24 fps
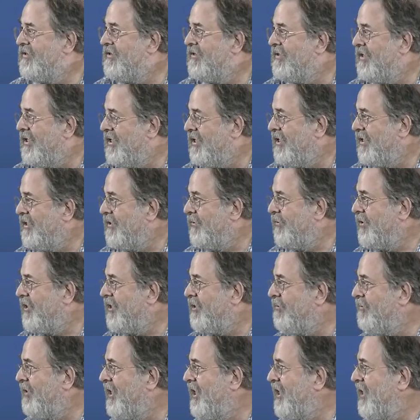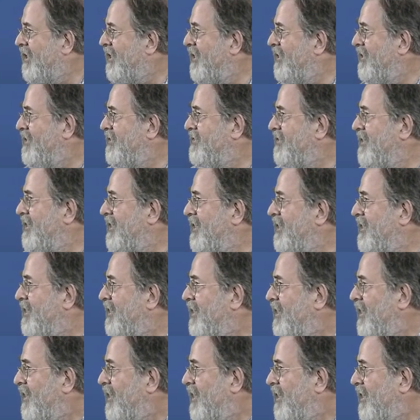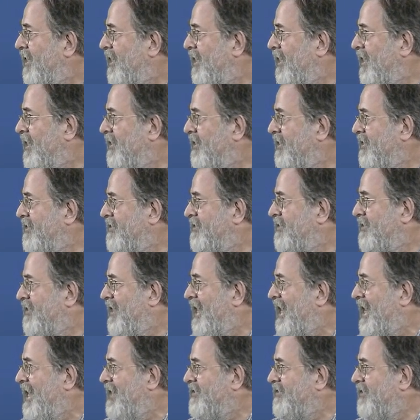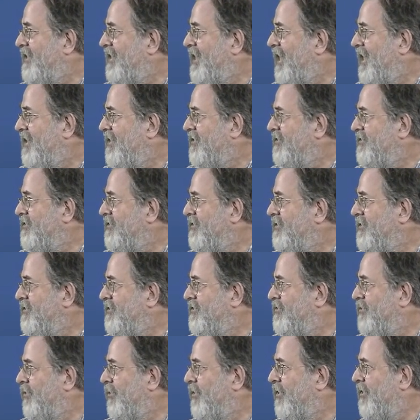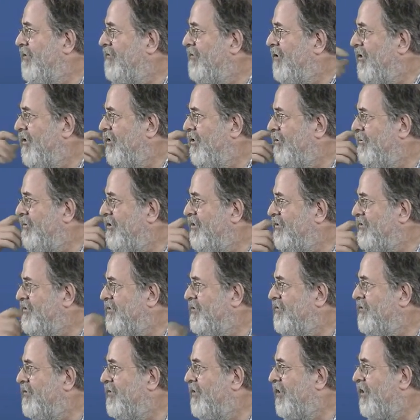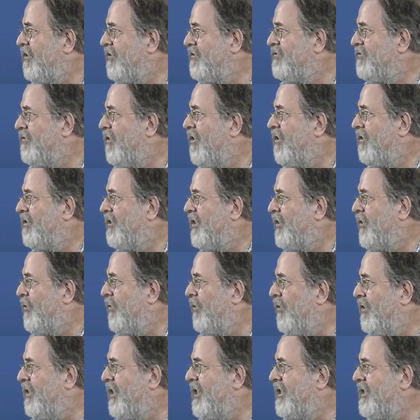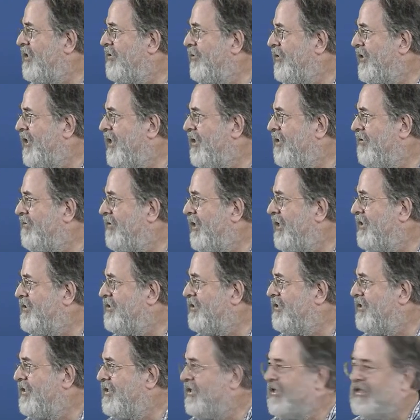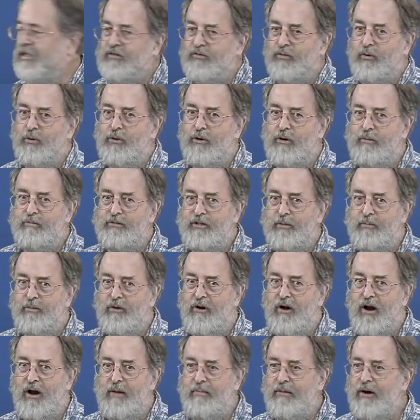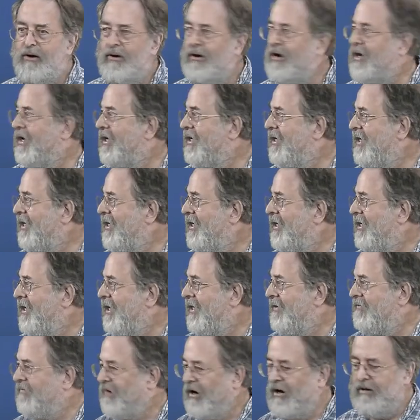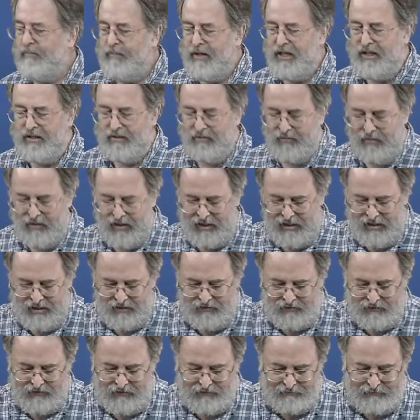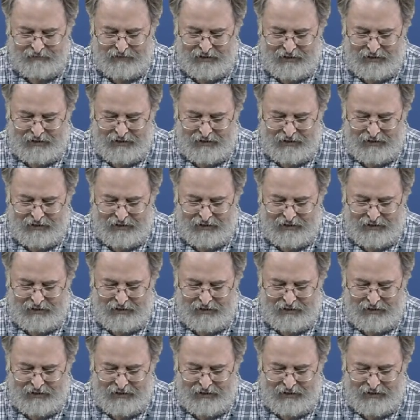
that we can make is that in this last analysis, soil variables are strongly correlated with elevation, and this forms a primary environmental gradient.